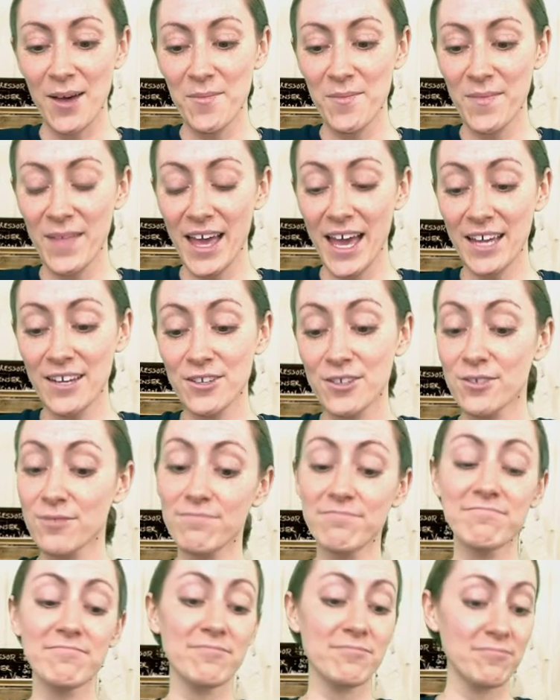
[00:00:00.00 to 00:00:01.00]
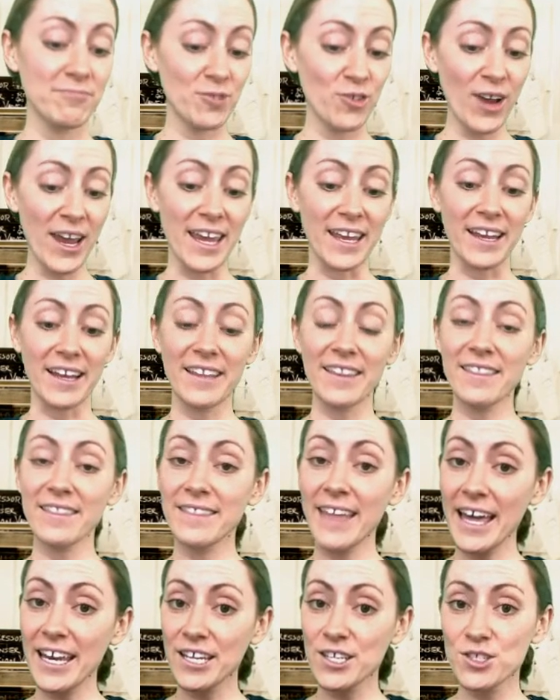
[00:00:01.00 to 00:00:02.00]
And great,
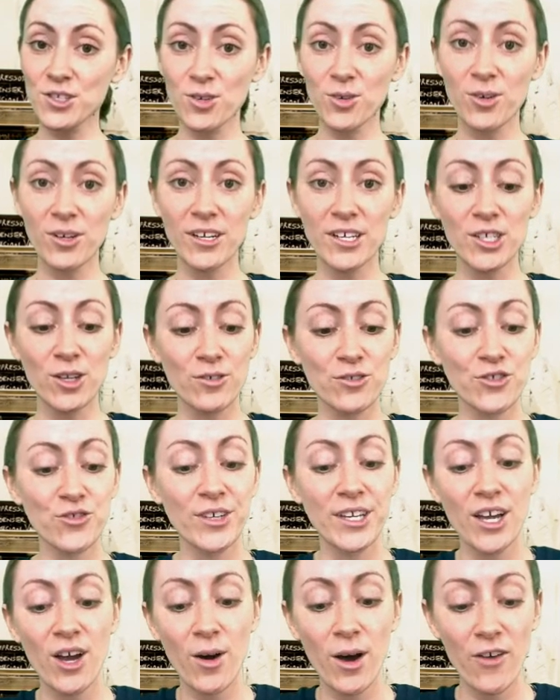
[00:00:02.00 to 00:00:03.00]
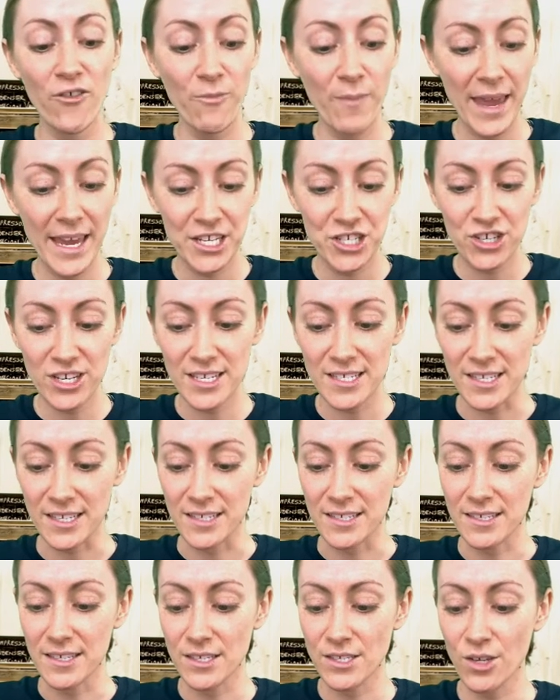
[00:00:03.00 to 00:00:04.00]
that is your trio of May
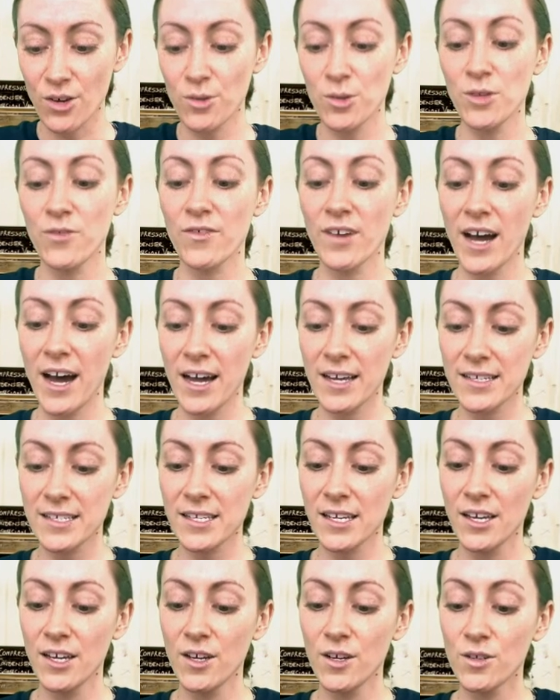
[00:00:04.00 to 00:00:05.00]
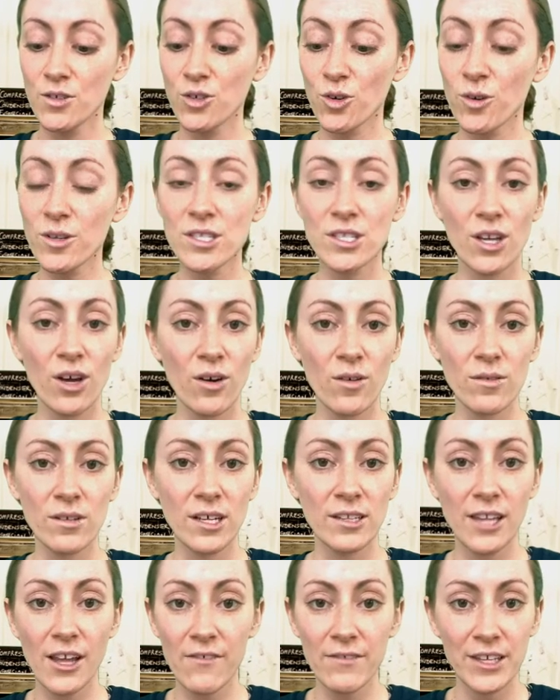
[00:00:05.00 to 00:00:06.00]
cheeses. So you've got
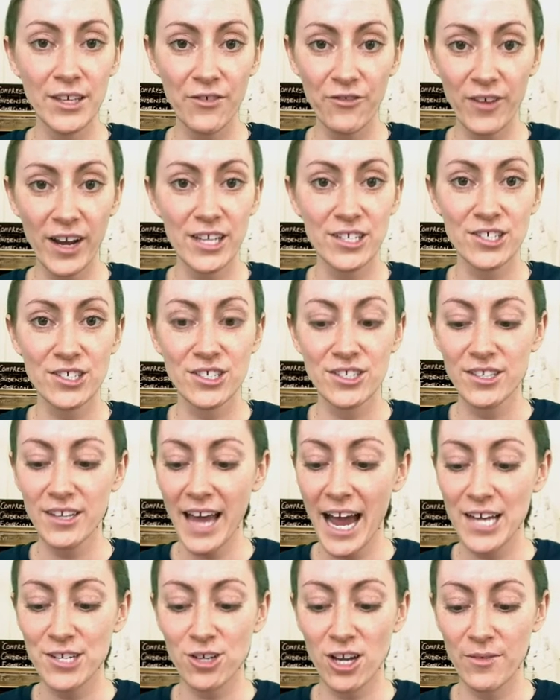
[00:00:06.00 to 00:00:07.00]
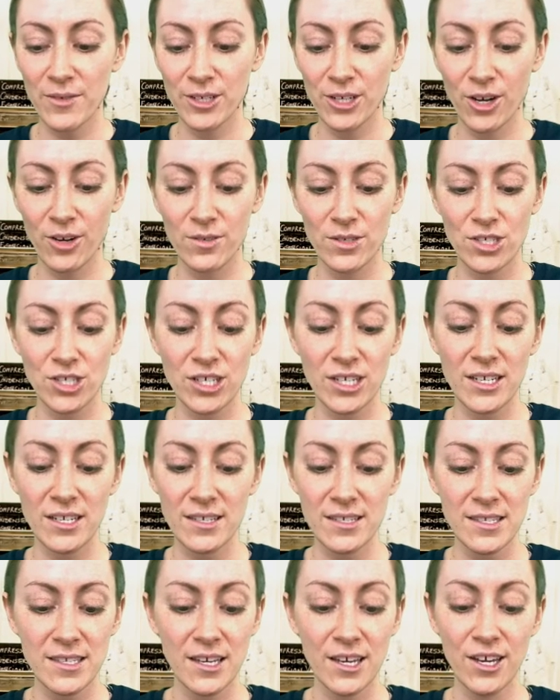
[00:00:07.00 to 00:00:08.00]
Doorstone, a lovely fresh ash-covered goat's
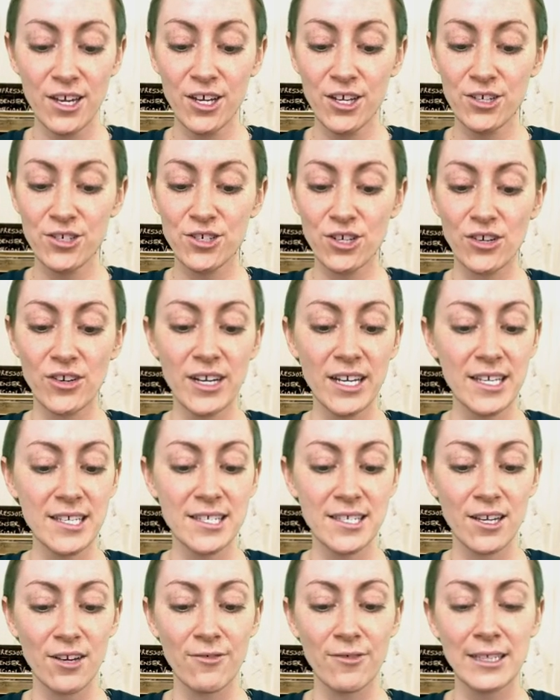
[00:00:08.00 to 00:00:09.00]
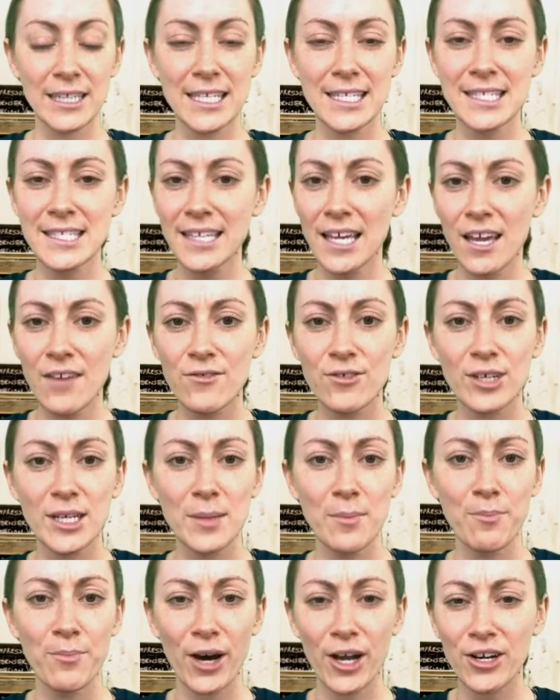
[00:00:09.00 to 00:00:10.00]
cheese, Duris, a really
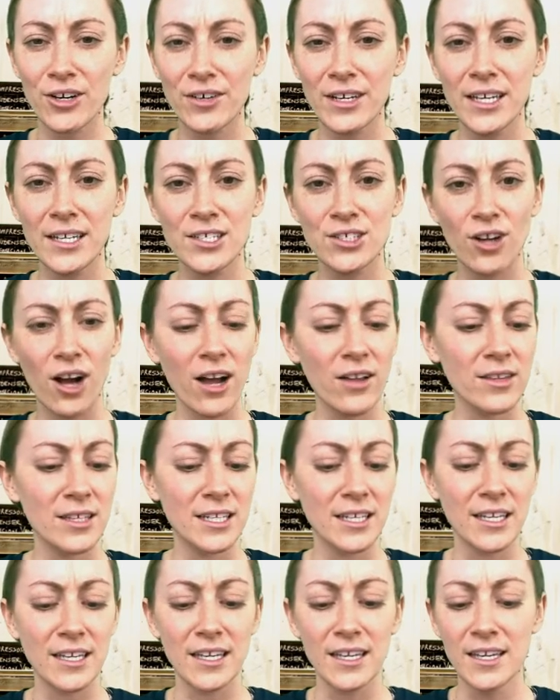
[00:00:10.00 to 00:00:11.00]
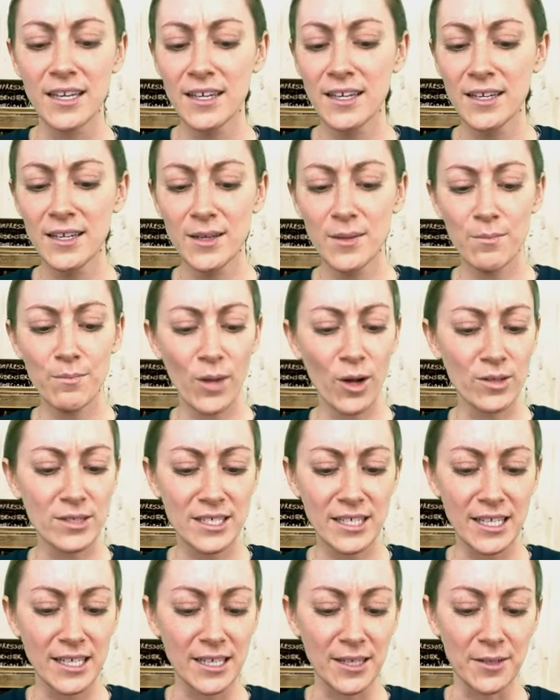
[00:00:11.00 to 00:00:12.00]
savory, buttery, chocolatey,
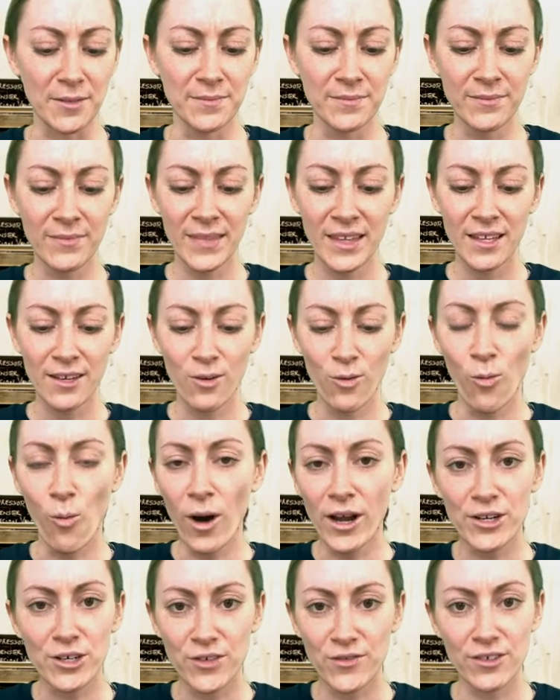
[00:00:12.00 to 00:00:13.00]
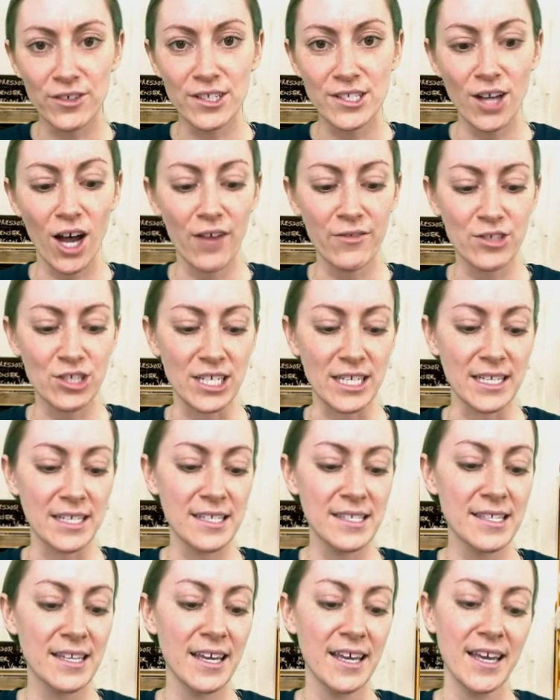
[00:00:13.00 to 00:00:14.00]
malty, wonderful soft
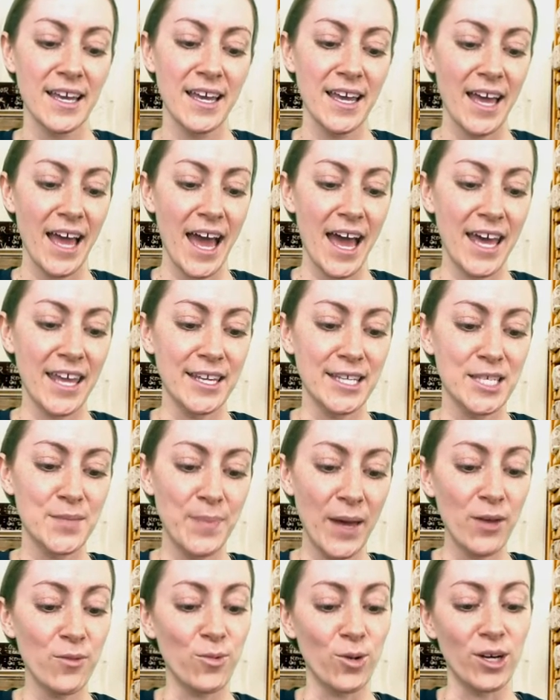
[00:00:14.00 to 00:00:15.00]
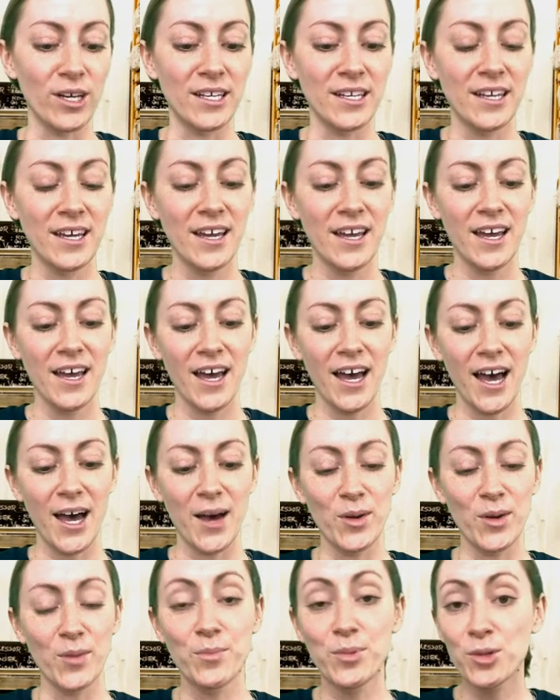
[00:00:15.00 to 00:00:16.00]
cheese, and Spenwood,
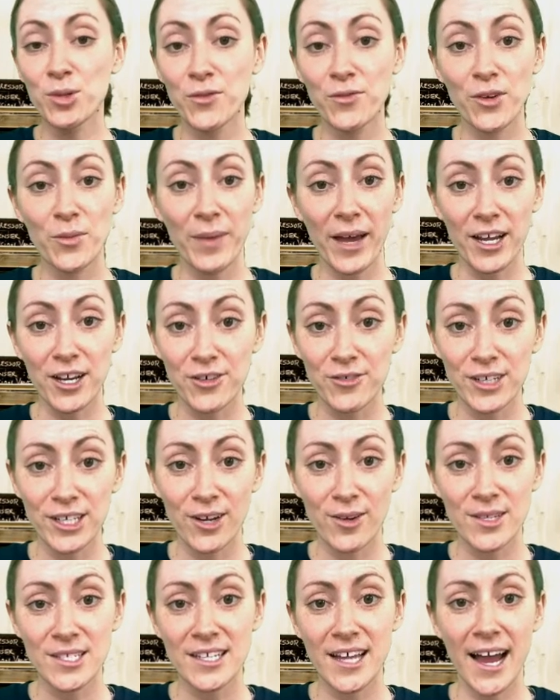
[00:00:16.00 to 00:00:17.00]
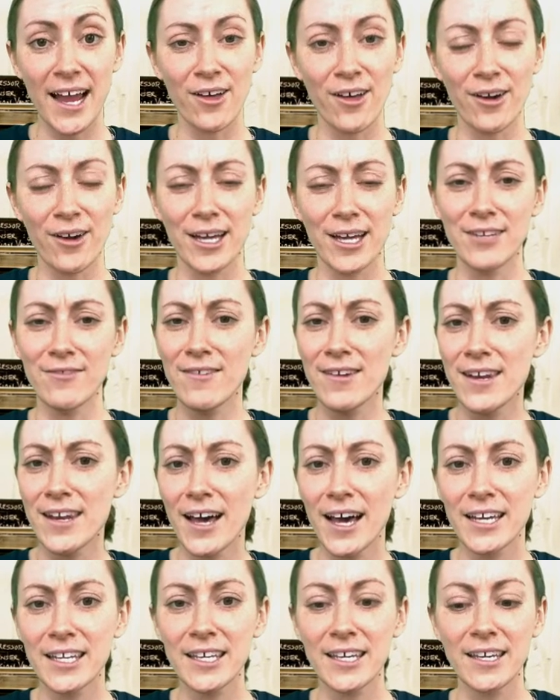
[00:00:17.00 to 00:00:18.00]
a beautiful pecorino-style, kind of
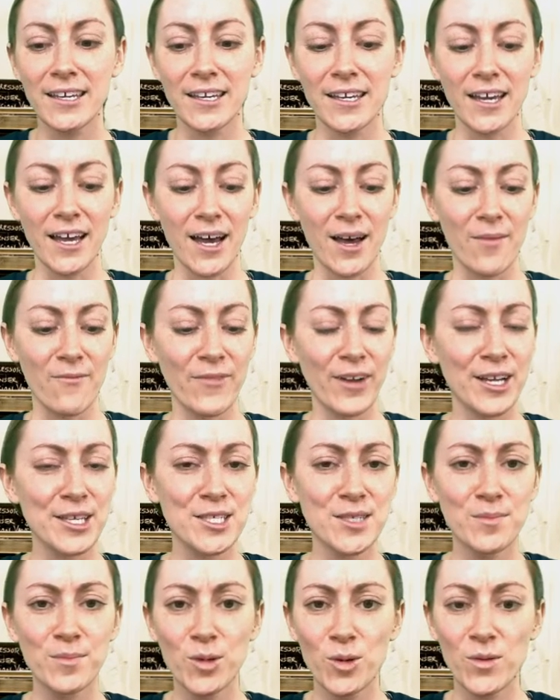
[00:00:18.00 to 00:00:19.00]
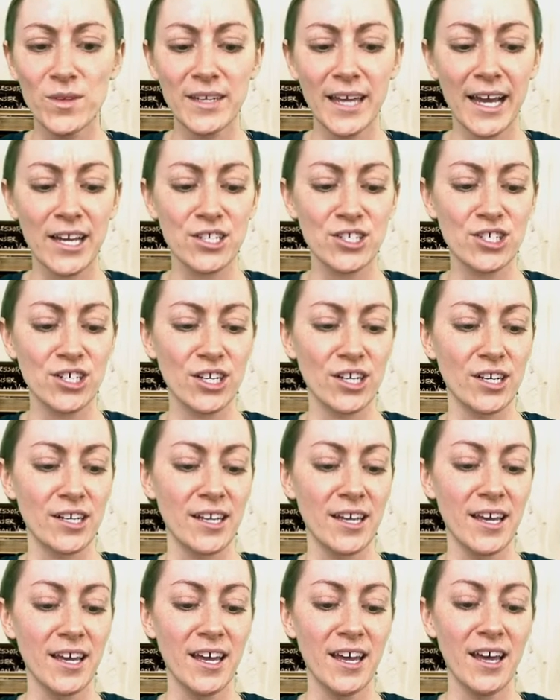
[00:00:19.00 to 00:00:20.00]
nutty, very smooth
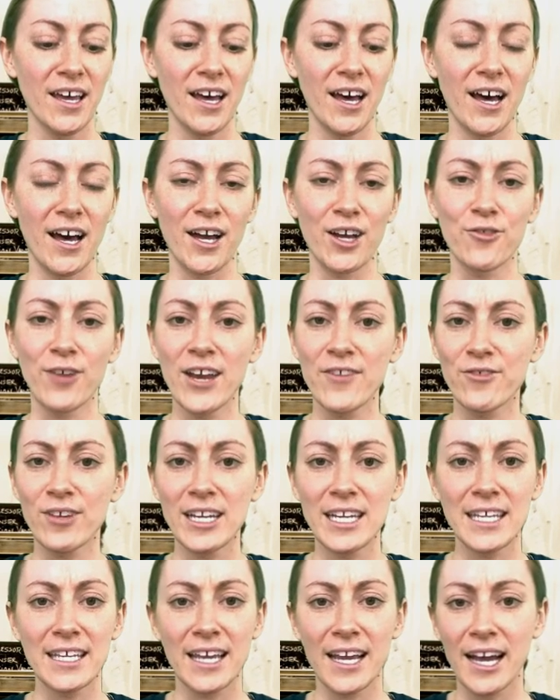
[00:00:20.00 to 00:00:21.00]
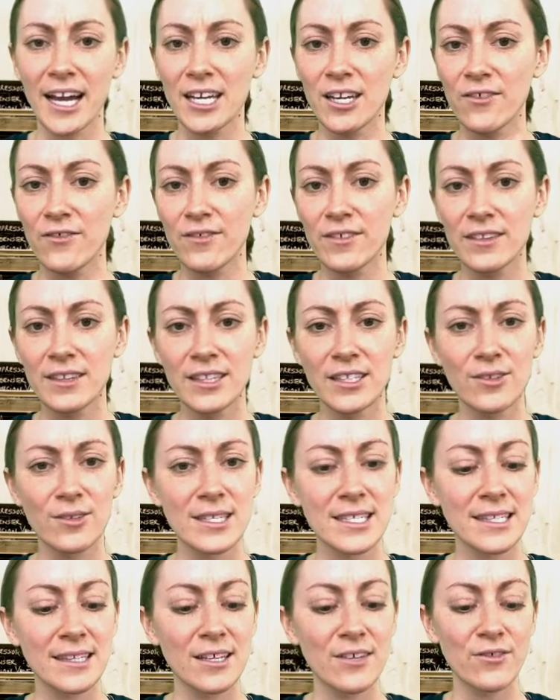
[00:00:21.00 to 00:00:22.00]
textured, great for eating in kind of
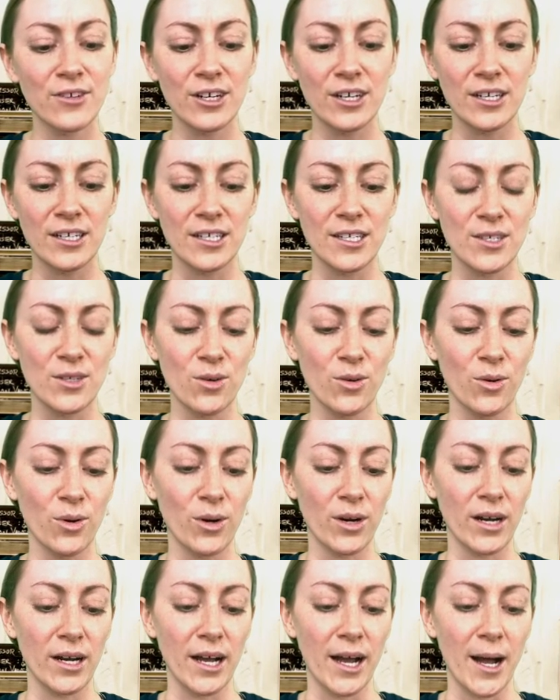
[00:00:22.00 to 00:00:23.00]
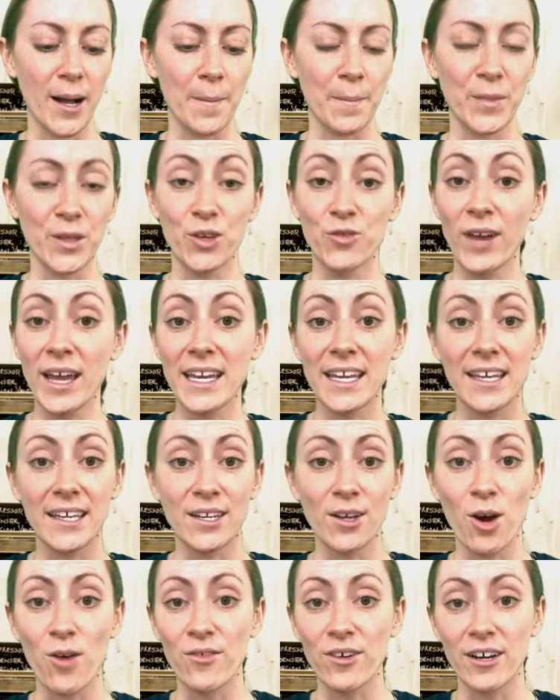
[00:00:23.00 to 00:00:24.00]
little slivers or
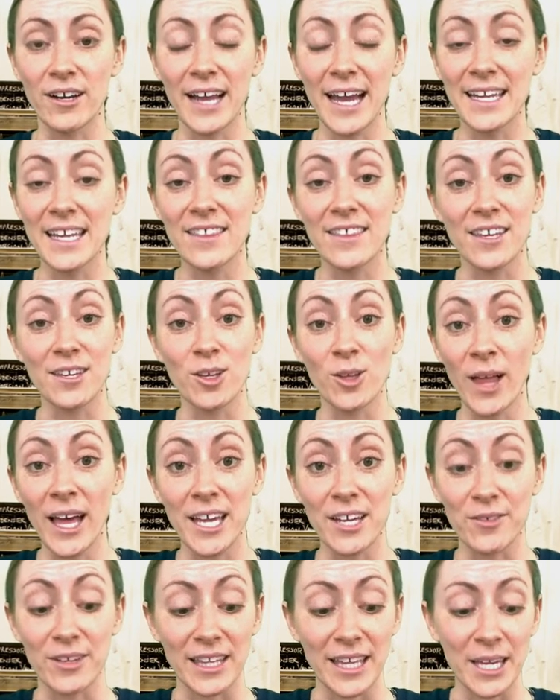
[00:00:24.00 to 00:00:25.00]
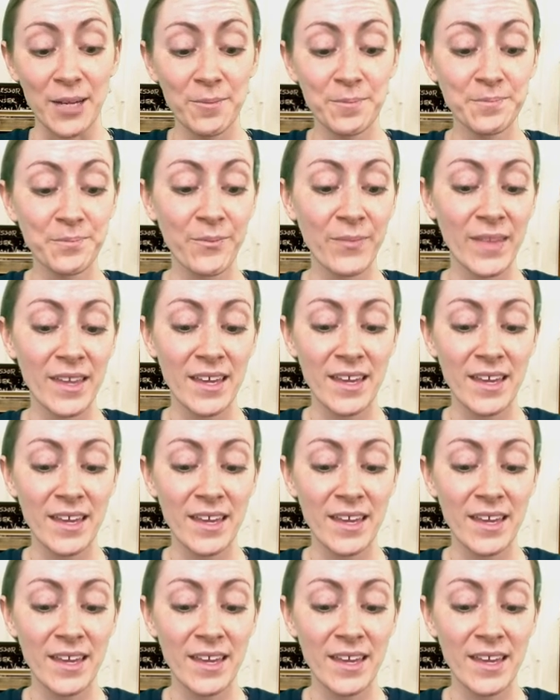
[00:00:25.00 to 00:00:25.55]
grated over anything you like, really.